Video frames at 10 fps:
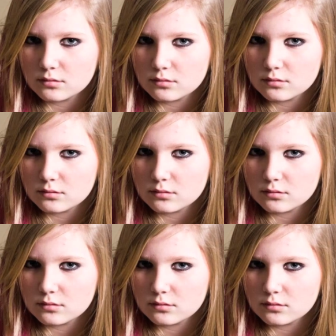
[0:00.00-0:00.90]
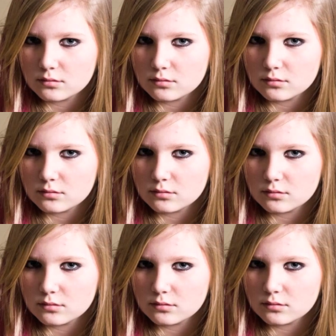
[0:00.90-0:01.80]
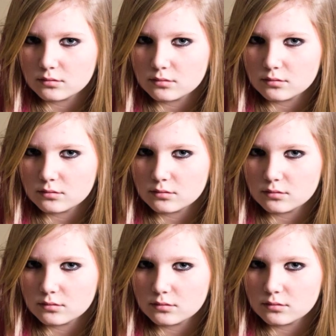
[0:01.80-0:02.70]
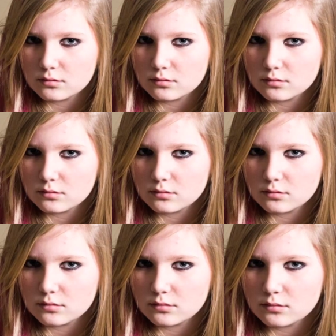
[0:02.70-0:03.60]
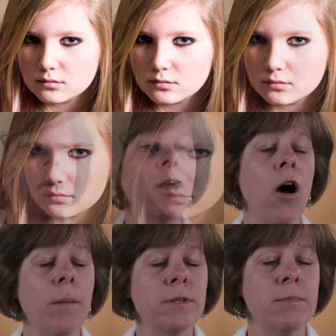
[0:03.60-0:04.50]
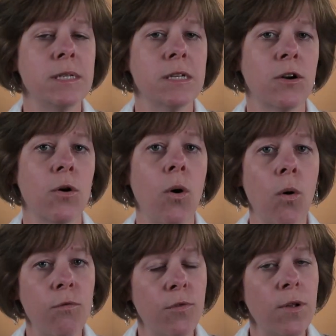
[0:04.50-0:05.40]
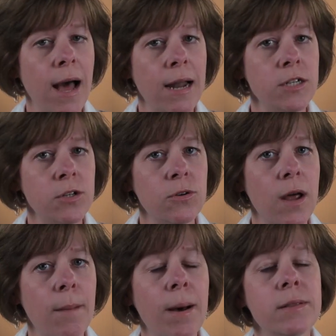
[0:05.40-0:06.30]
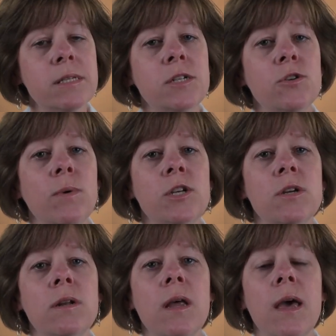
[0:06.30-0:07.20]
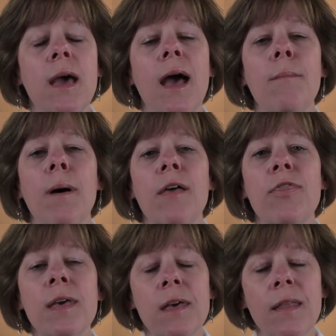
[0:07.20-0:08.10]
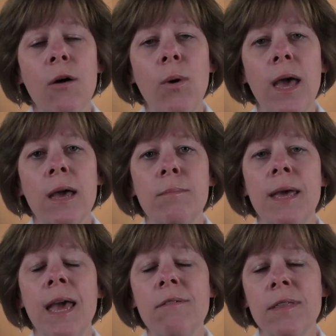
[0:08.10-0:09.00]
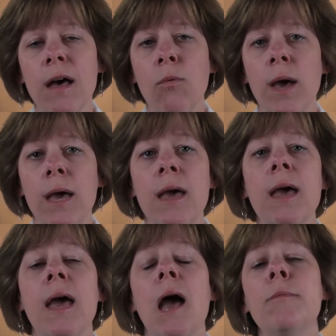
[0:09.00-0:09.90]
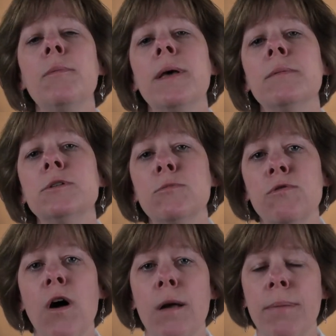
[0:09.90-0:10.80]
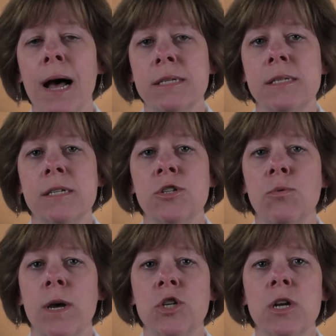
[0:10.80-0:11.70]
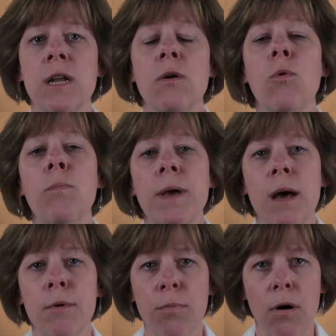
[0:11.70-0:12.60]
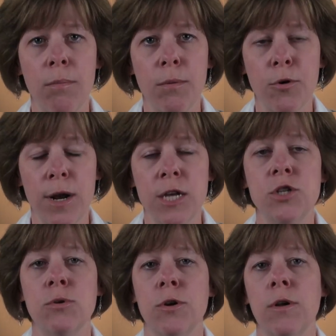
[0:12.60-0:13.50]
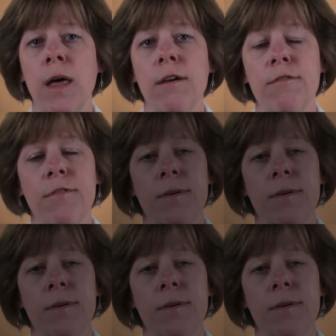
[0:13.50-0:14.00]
and stronger, I'll try again next year." Emma has an optimistic or hopeful attitude about the situation, and by thinking that way and behaving that way, Emma will be able to move on past the situation and it won't become a problem or an issue in her life.